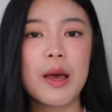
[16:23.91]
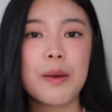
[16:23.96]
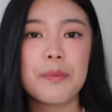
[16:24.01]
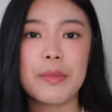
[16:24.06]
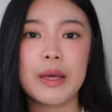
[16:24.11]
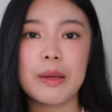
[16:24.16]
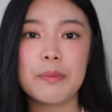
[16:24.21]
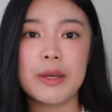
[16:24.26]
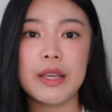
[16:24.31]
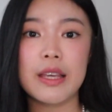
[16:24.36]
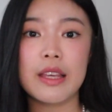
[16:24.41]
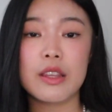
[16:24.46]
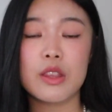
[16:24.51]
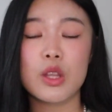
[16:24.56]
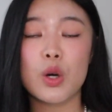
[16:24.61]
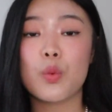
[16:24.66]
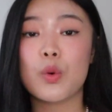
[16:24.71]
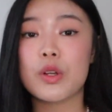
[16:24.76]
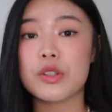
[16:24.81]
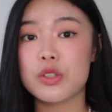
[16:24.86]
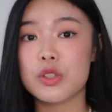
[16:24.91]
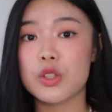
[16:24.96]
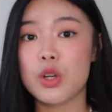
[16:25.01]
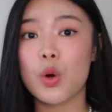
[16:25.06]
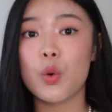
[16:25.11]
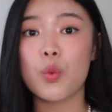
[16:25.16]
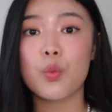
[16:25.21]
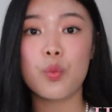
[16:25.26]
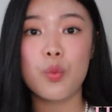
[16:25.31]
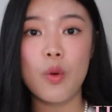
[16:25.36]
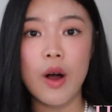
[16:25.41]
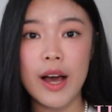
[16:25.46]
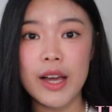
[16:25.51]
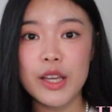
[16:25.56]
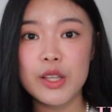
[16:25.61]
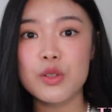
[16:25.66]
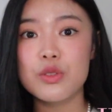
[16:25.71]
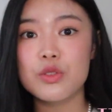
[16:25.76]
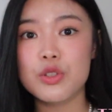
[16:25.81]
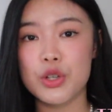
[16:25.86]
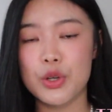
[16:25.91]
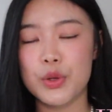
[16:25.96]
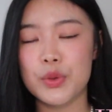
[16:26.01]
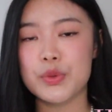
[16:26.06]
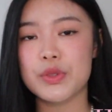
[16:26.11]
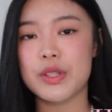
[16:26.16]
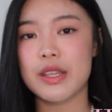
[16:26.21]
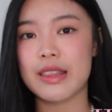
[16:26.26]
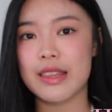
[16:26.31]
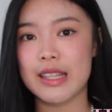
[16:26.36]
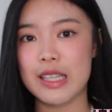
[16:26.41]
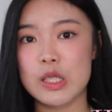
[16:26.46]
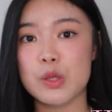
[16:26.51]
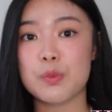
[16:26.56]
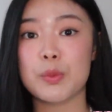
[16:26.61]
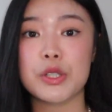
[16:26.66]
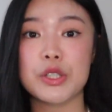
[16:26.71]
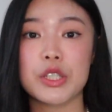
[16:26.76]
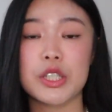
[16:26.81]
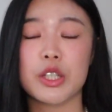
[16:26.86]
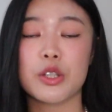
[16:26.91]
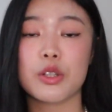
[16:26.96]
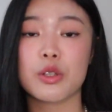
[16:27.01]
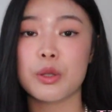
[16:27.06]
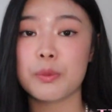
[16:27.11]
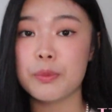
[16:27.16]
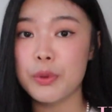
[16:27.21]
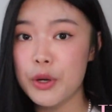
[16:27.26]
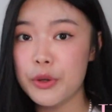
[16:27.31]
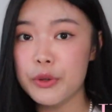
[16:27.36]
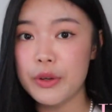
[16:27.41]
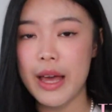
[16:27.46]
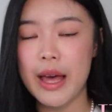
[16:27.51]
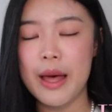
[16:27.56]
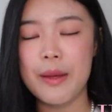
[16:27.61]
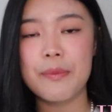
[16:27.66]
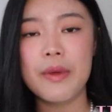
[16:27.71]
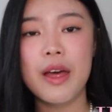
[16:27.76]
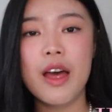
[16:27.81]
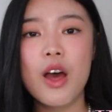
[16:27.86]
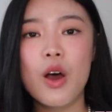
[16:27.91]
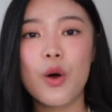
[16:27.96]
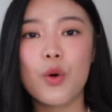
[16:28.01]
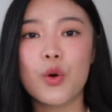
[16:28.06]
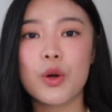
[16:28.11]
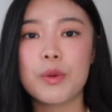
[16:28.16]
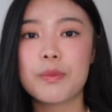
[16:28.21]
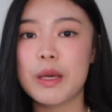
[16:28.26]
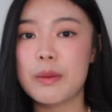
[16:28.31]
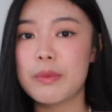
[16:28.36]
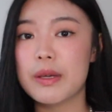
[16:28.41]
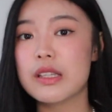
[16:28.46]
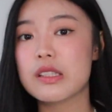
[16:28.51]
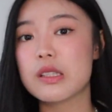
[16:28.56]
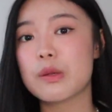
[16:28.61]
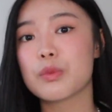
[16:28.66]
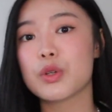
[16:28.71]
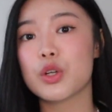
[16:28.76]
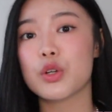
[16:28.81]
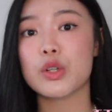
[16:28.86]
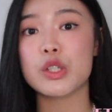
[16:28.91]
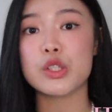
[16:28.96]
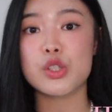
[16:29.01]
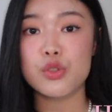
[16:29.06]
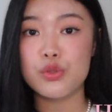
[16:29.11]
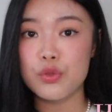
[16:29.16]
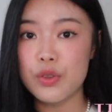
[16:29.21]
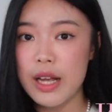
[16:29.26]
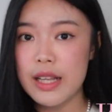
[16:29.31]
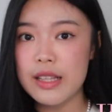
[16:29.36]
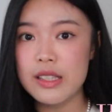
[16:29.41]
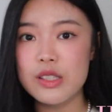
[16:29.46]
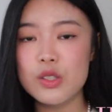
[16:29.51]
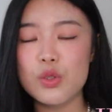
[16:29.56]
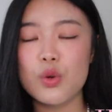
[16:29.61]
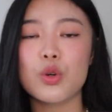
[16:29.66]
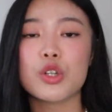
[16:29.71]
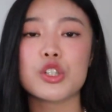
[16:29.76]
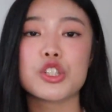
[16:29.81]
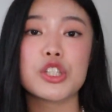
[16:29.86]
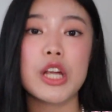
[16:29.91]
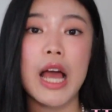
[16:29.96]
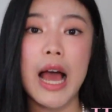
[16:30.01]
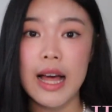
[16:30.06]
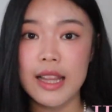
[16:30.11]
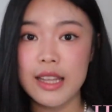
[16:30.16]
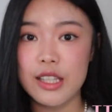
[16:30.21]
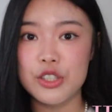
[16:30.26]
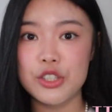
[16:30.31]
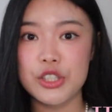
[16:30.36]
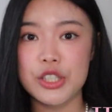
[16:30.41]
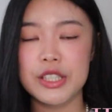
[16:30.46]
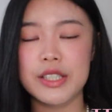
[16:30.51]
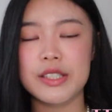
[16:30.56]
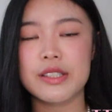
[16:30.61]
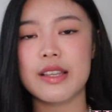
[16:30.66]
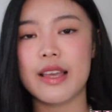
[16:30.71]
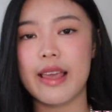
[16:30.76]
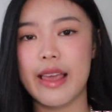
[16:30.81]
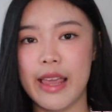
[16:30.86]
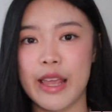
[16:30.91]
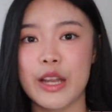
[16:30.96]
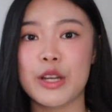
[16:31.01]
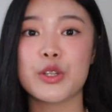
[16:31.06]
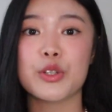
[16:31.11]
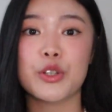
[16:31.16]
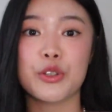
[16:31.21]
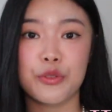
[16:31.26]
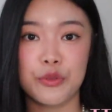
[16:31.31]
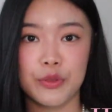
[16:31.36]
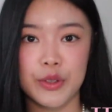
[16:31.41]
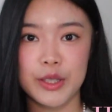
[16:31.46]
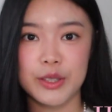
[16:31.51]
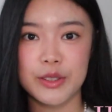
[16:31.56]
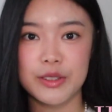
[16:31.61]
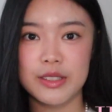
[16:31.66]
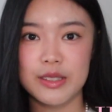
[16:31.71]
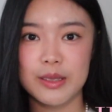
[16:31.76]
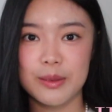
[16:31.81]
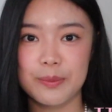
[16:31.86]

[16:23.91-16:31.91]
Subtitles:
Maybe they'll want to know why you chose this particular program, or maybe some career trends or challenges in your field.